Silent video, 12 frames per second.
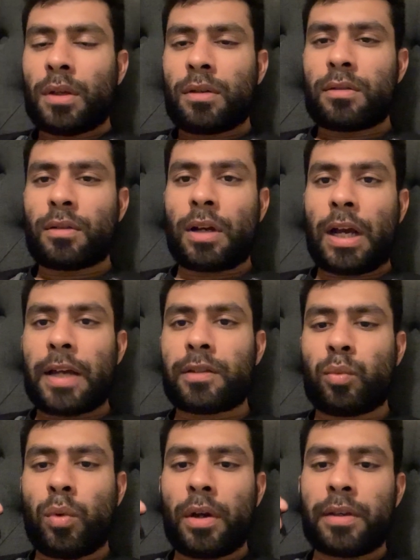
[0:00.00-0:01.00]
So
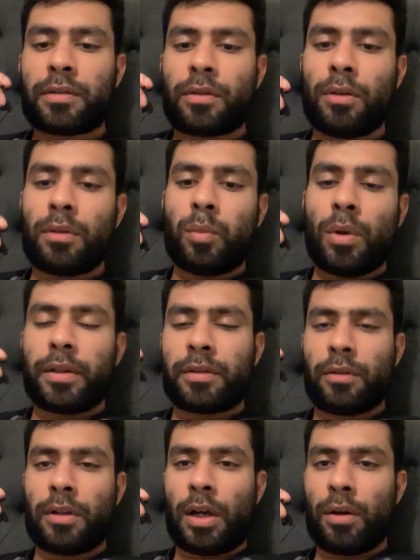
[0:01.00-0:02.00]
guys, what is good? What
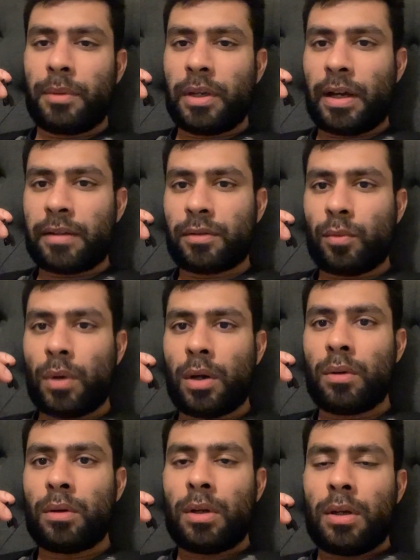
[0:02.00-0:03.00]
is good? I hope you guys are
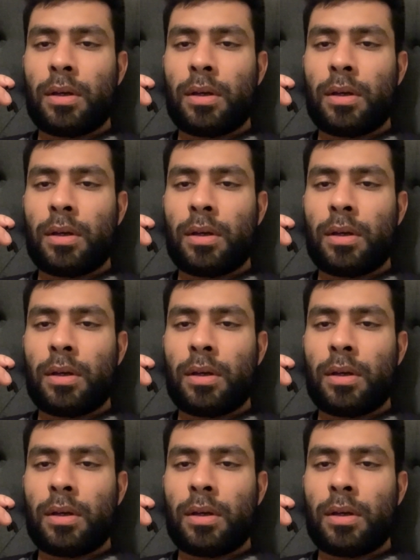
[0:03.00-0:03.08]
well.